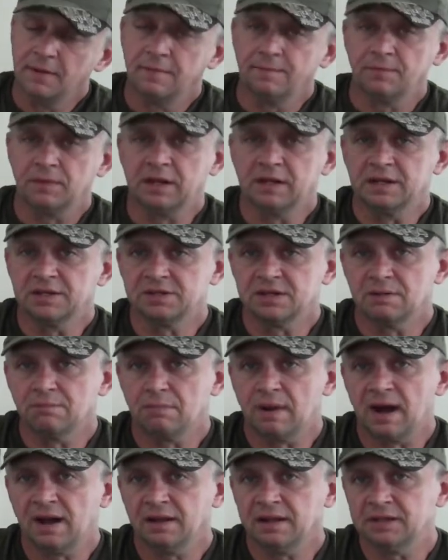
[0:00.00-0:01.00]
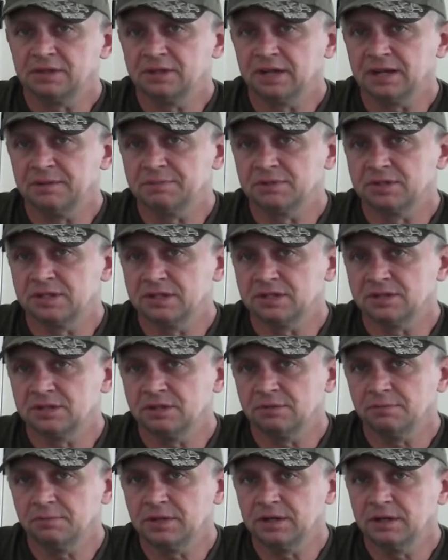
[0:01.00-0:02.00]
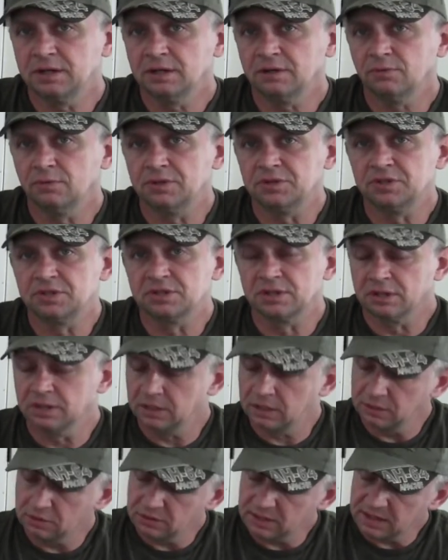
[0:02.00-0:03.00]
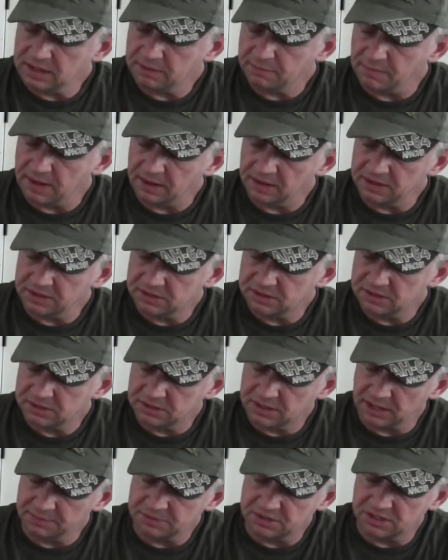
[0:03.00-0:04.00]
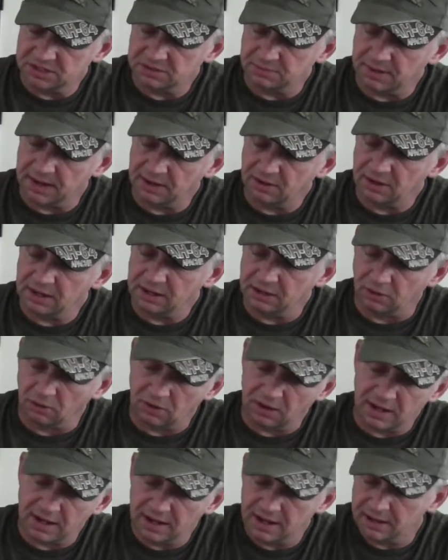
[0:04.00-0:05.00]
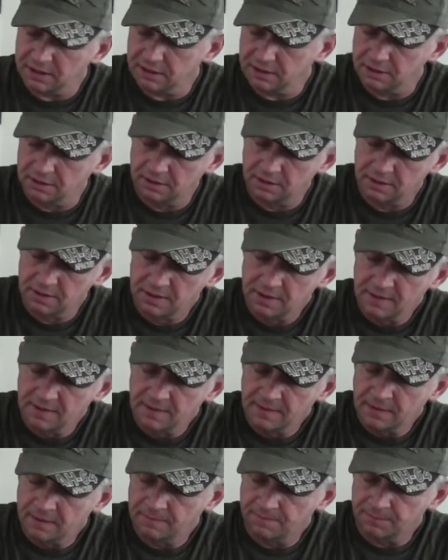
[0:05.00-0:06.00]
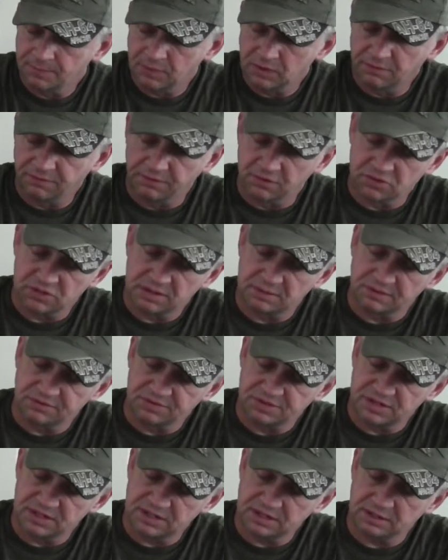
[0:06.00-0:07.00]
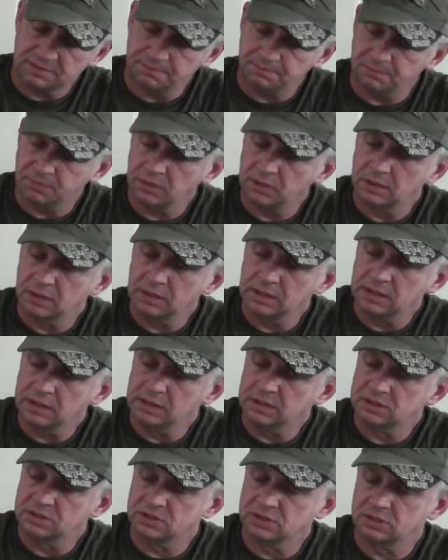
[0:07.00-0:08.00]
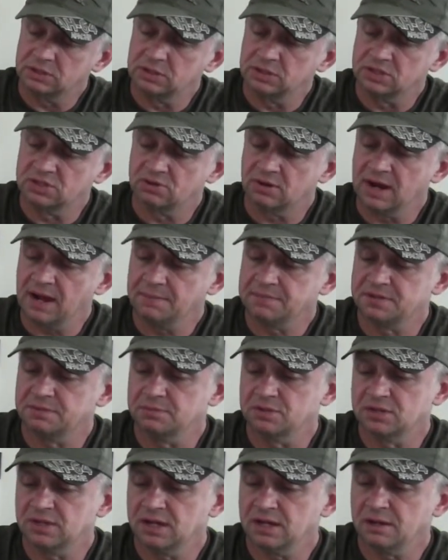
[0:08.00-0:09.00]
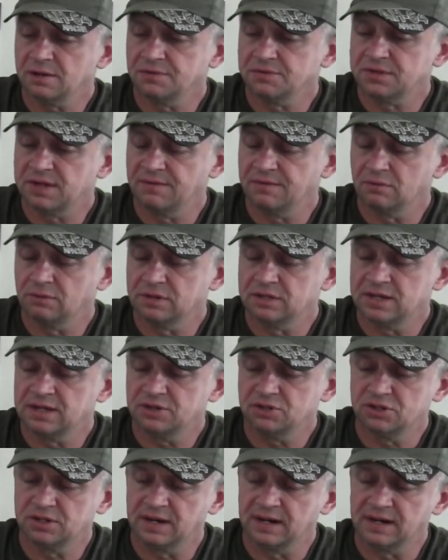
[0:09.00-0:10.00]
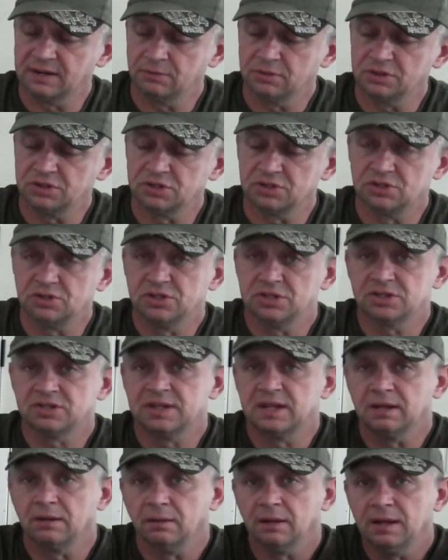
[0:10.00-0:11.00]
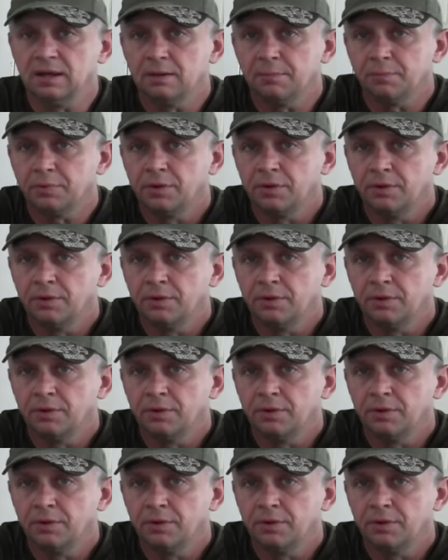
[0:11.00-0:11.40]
It is a MOLLE type system here, which is a unique MOLLE type system I like a lot. First time I've seen it is the straps themselves have the retention on it, which is just a lip